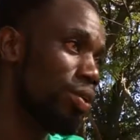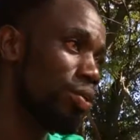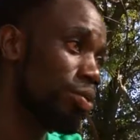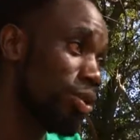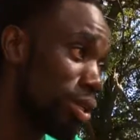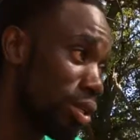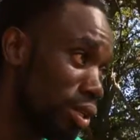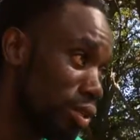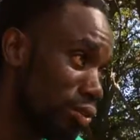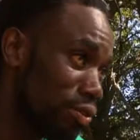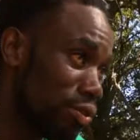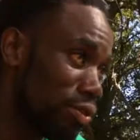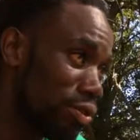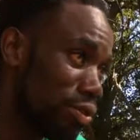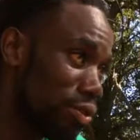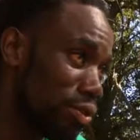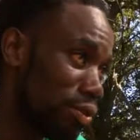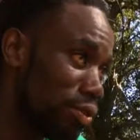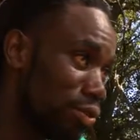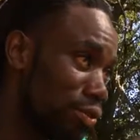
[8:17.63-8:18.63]
we'll give
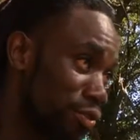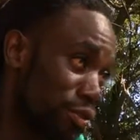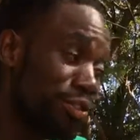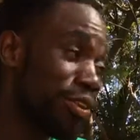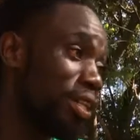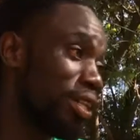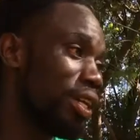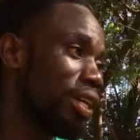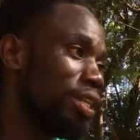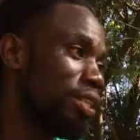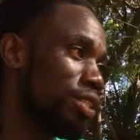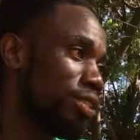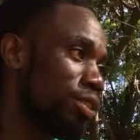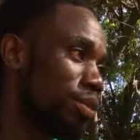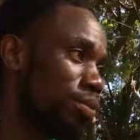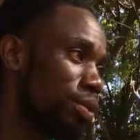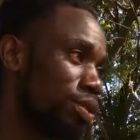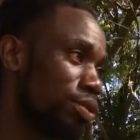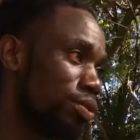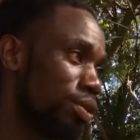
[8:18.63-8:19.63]
you free night
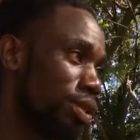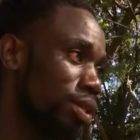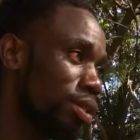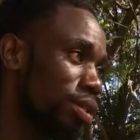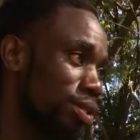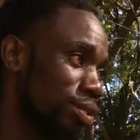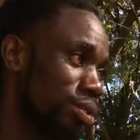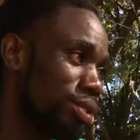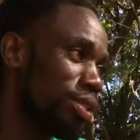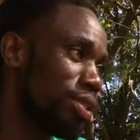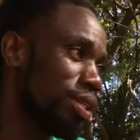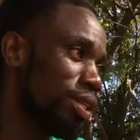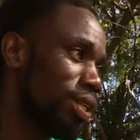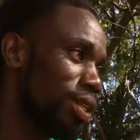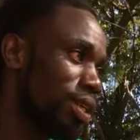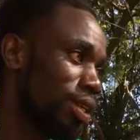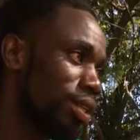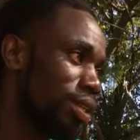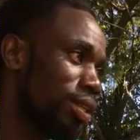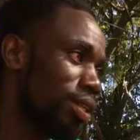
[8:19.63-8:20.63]
dormitory. You stay
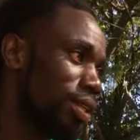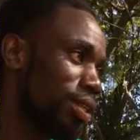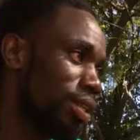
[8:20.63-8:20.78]
there.